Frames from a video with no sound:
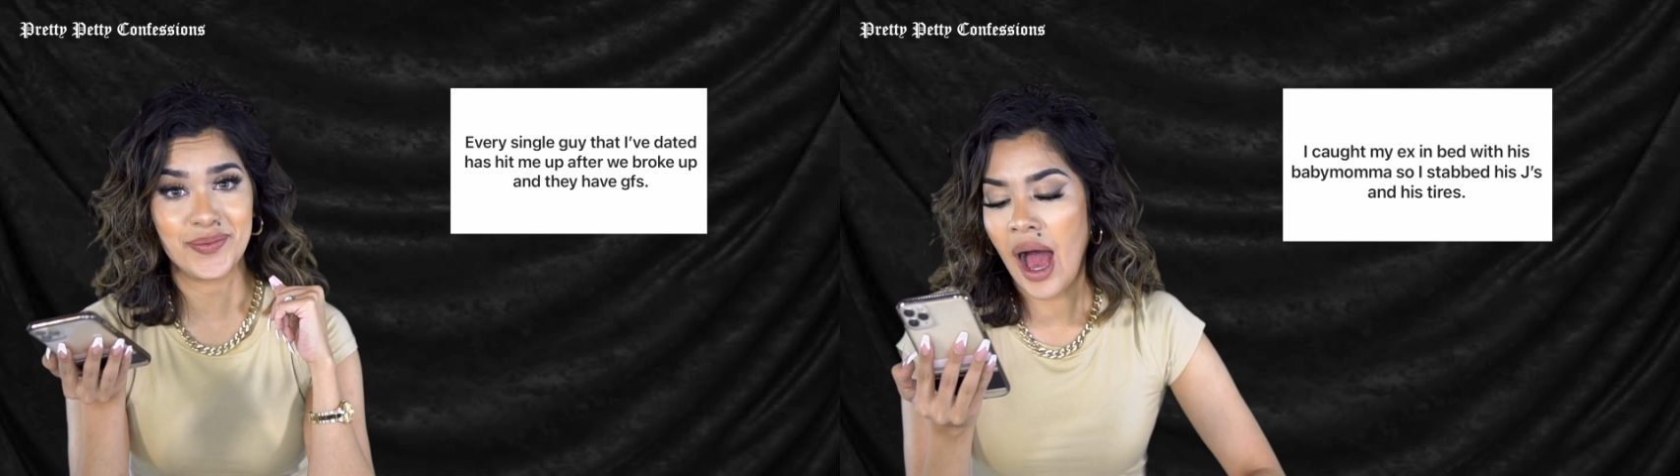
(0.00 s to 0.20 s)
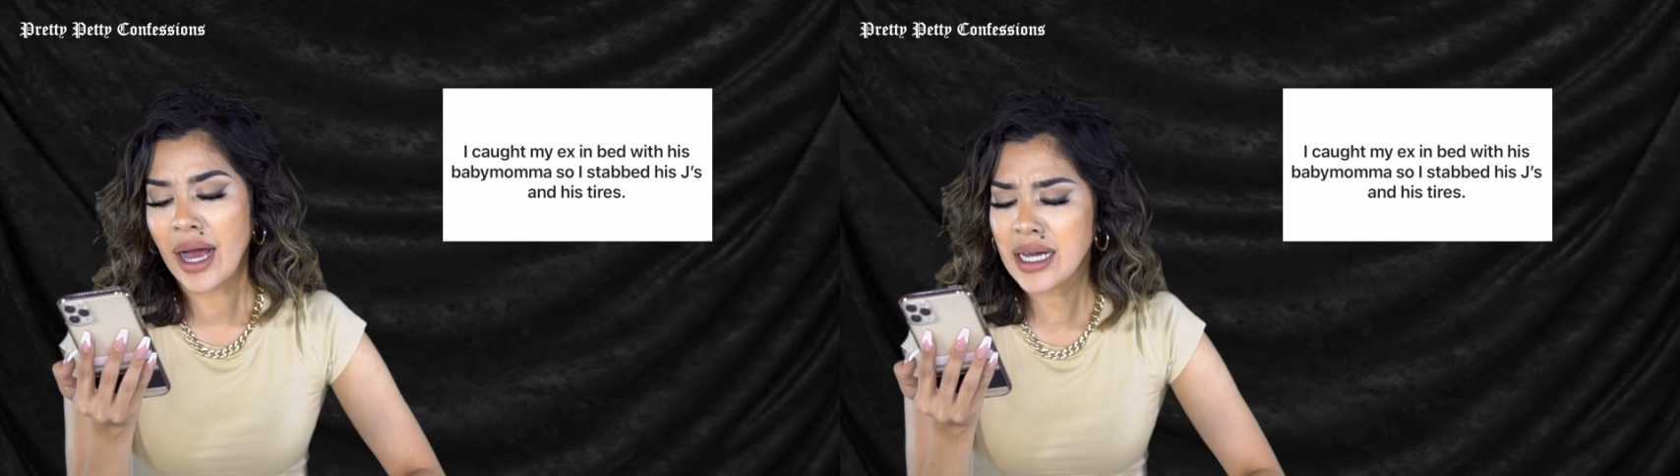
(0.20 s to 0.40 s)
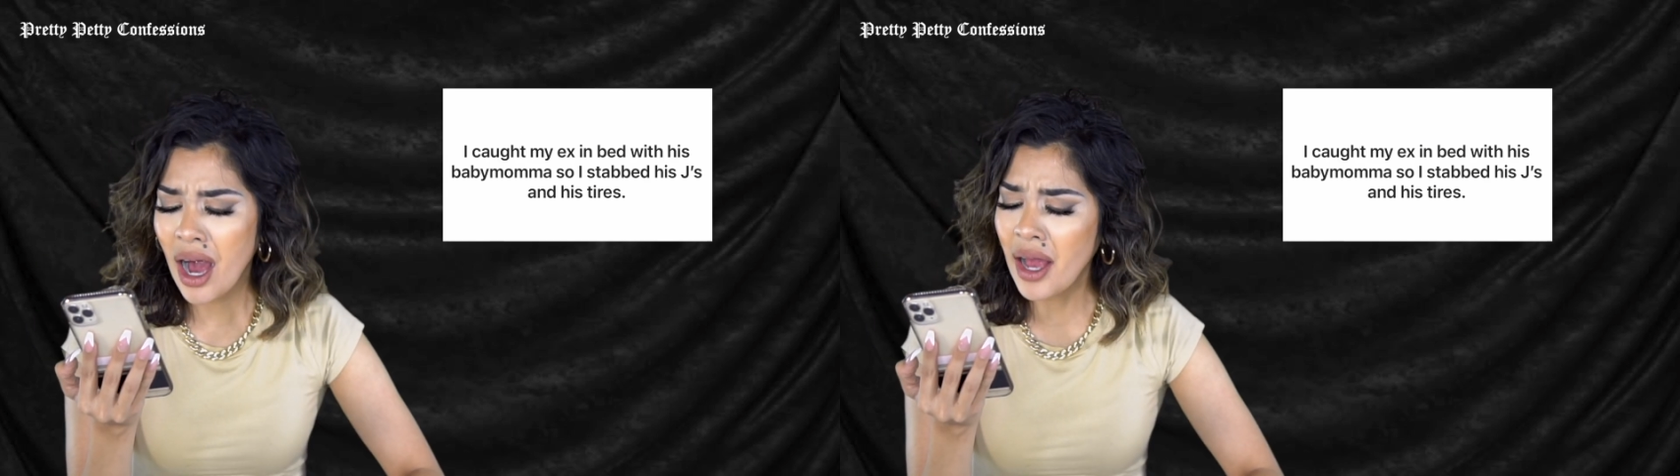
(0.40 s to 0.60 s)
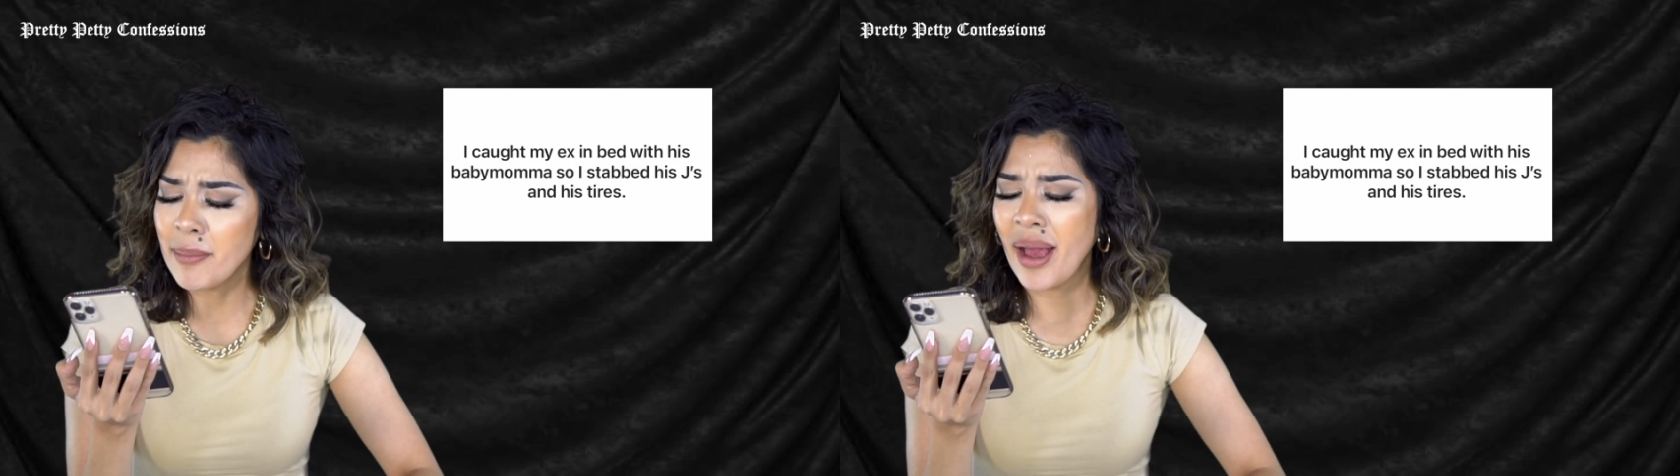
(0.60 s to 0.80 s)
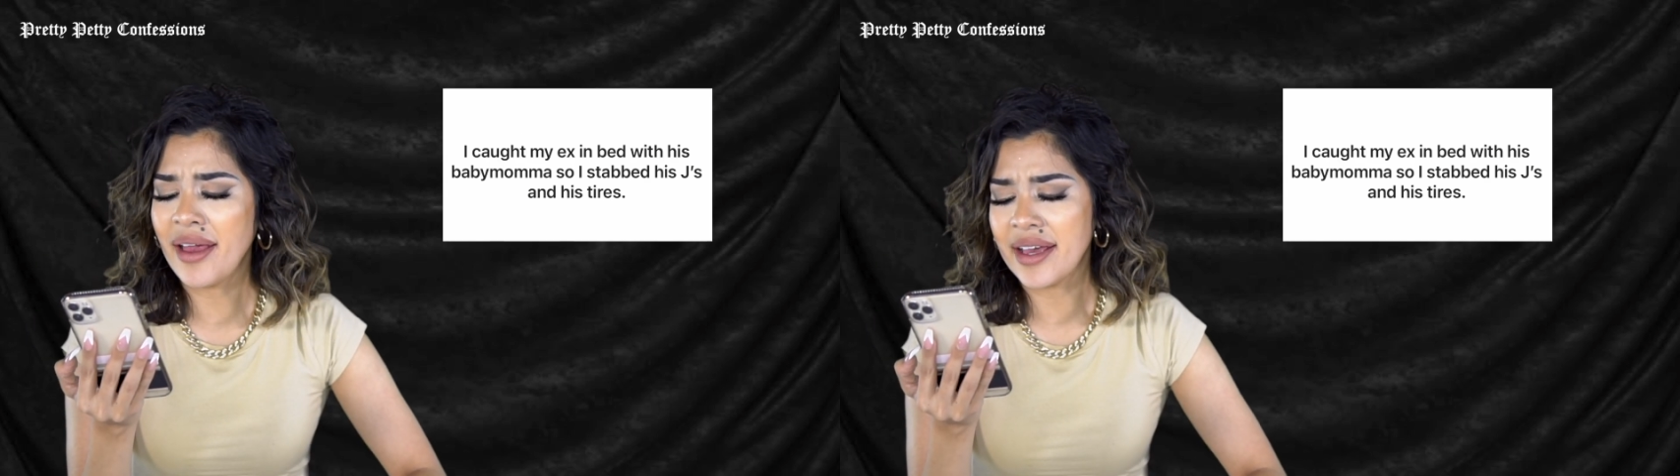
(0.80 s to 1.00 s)
I caught
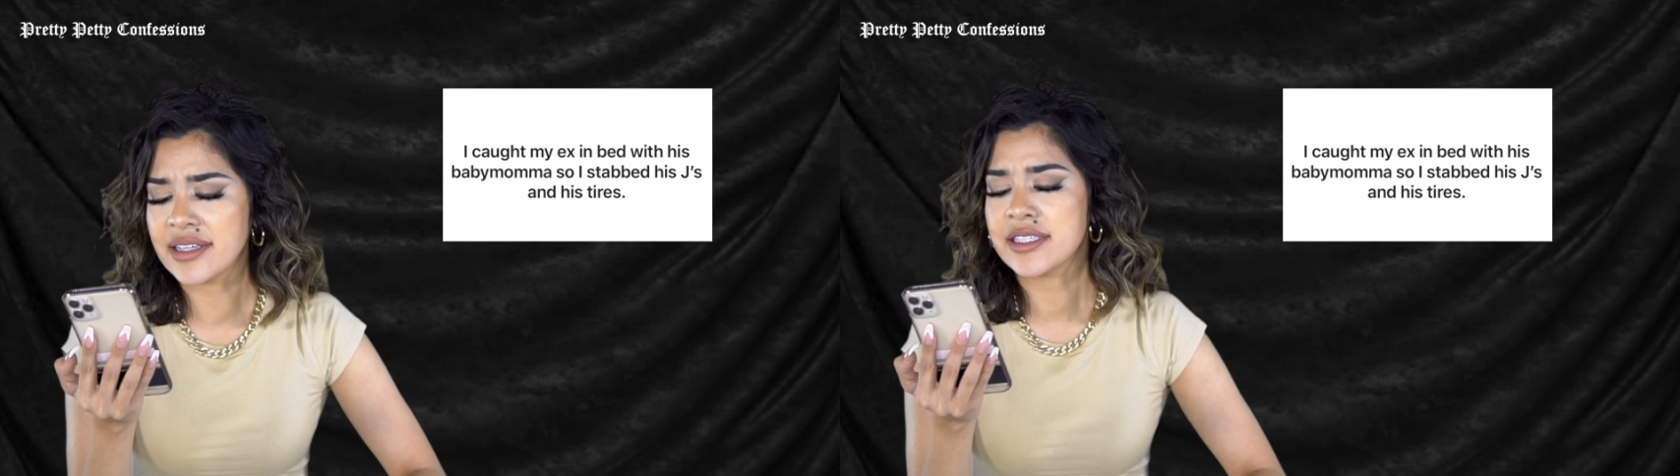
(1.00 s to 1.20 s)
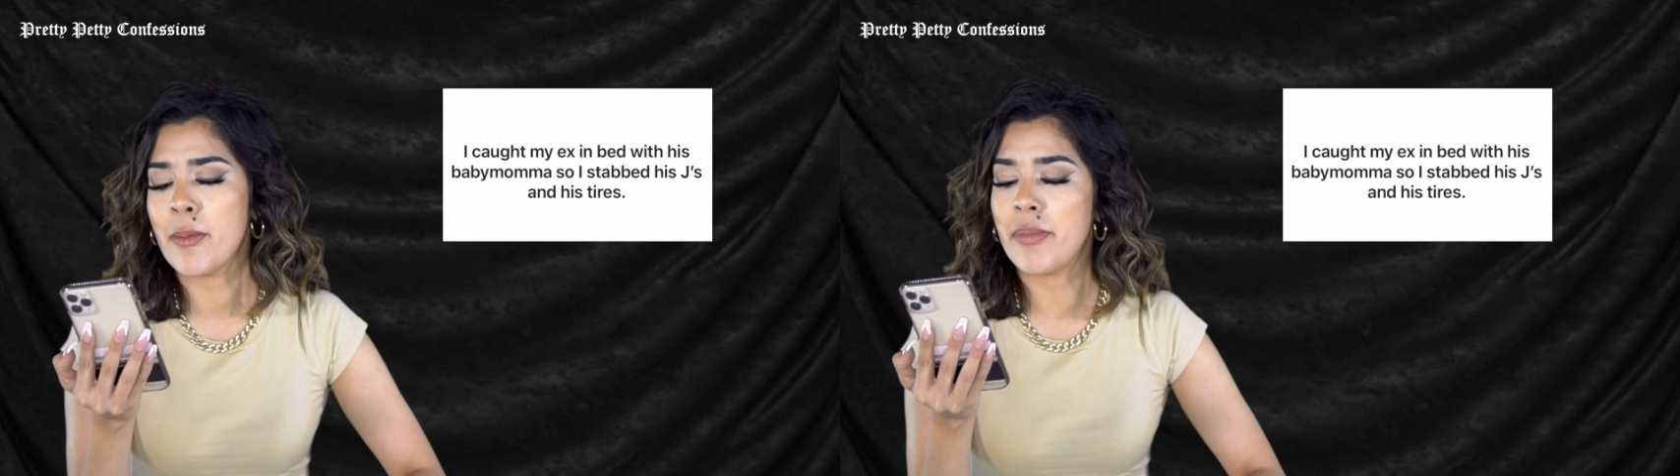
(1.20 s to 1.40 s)
my ex in